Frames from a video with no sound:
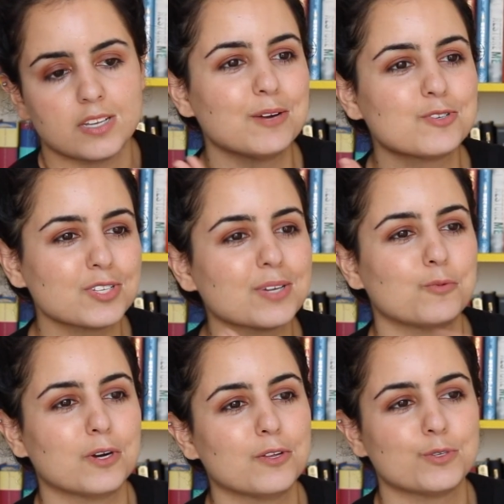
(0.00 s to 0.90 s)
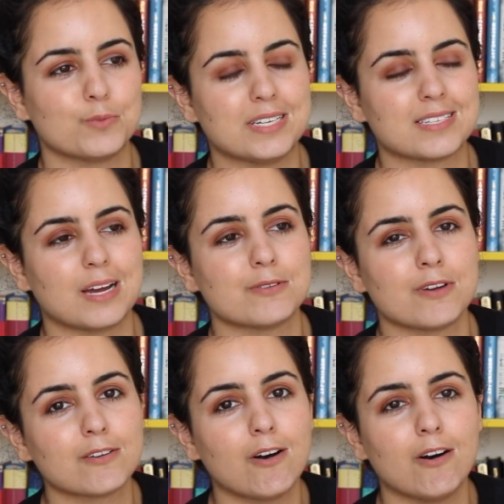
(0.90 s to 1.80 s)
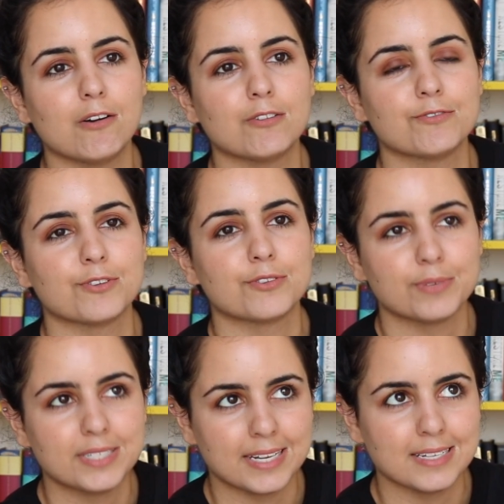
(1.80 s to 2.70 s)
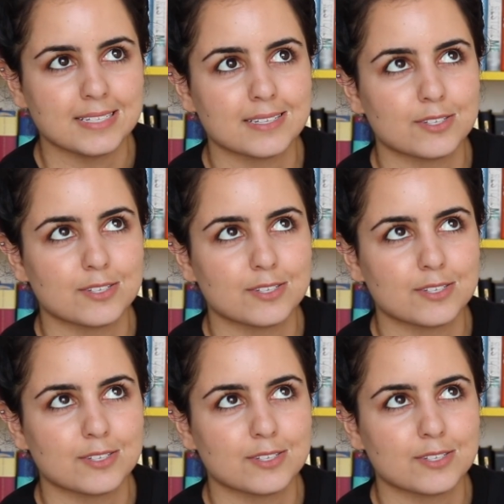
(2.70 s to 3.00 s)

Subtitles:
It was just like one of those weeks. I was on call for 3 days.